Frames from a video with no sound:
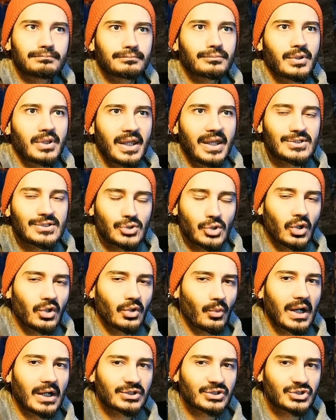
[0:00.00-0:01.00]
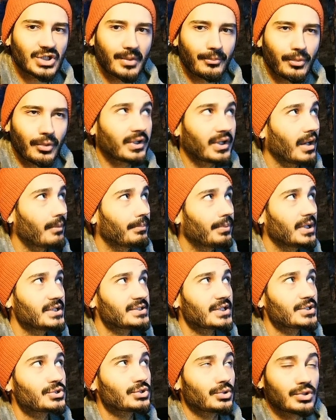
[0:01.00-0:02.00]
there is only one champion can place
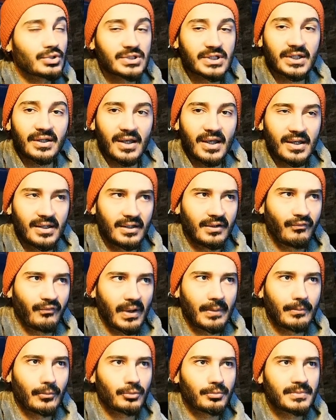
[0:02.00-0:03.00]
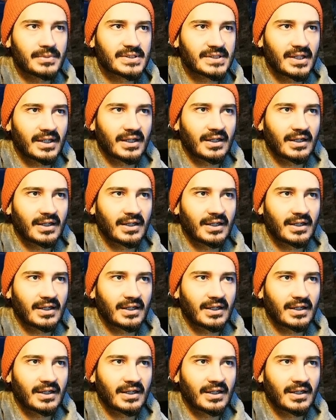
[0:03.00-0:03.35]
a stone skin, if I'm not mistaken,